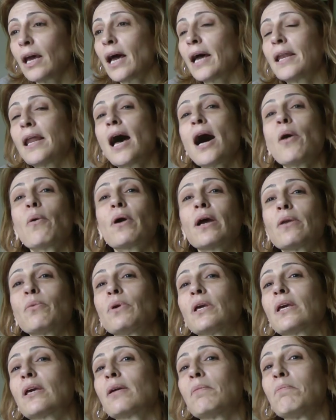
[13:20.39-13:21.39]
and how can
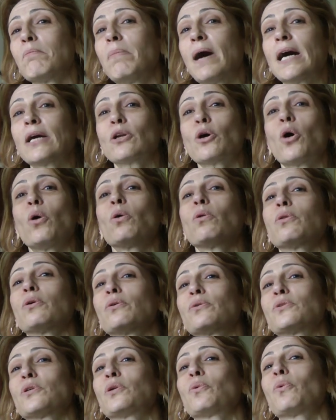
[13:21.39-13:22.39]
we combine all
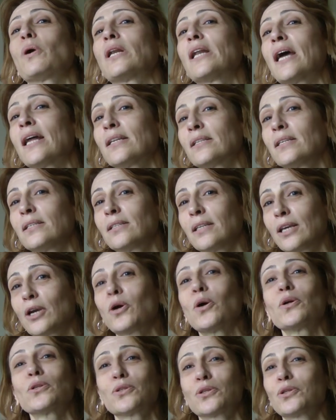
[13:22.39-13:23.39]
those in one entity
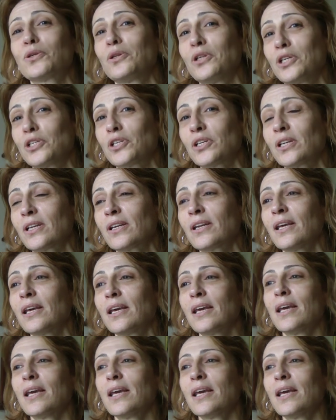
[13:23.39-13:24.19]
called Tunisian?